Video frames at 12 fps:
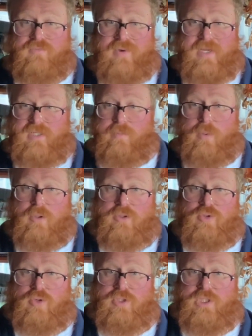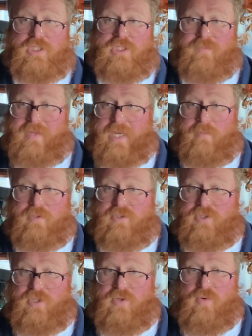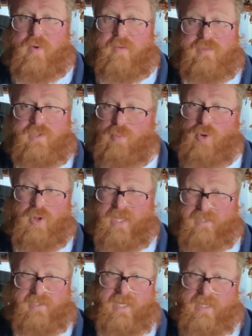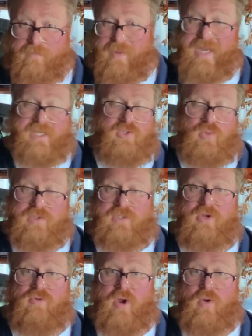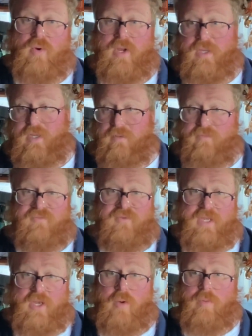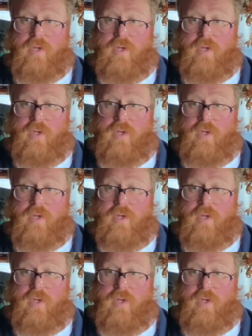right support structure to be able to support, as I say, the bines once they grow and for the hop